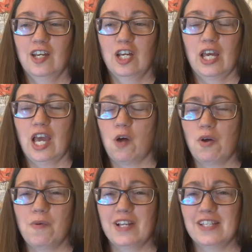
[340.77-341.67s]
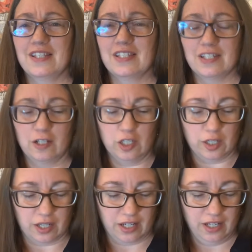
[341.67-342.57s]
how I wanted this to
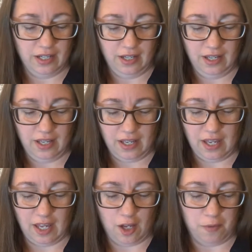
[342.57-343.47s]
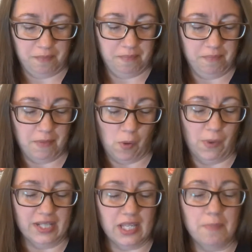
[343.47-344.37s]
look. But
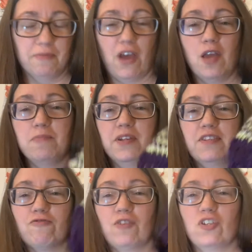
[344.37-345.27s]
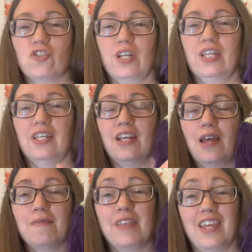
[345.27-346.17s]
once I put the fringe on it,
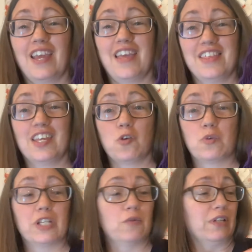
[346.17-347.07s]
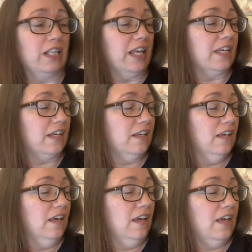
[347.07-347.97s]
I think I really, really like it.
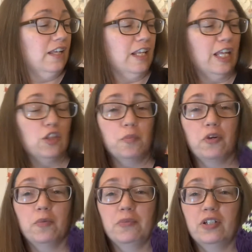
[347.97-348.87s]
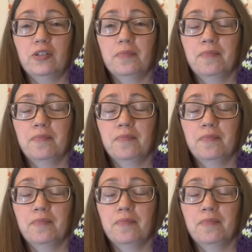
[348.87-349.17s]
And I like the purple